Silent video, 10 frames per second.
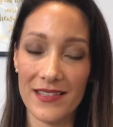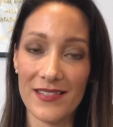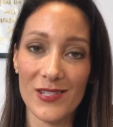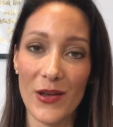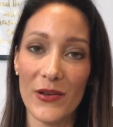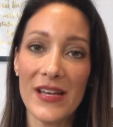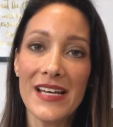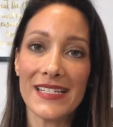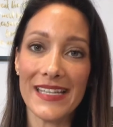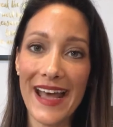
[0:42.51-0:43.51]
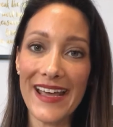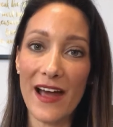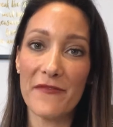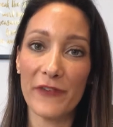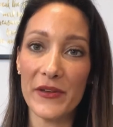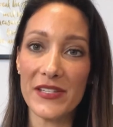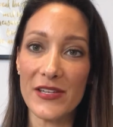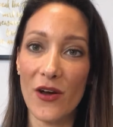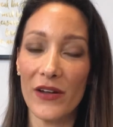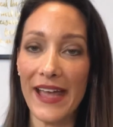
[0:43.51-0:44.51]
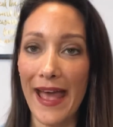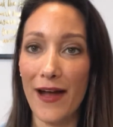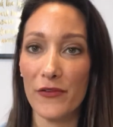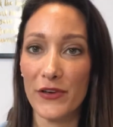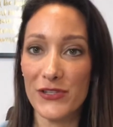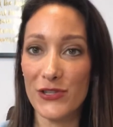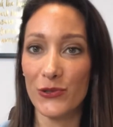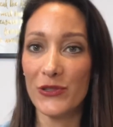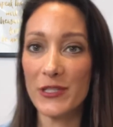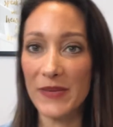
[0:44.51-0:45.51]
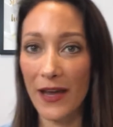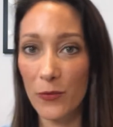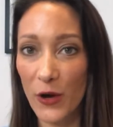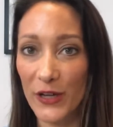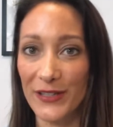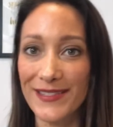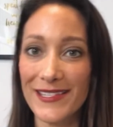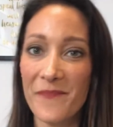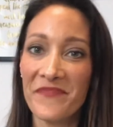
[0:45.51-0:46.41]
So today I'm focusing on how those thoughts become words.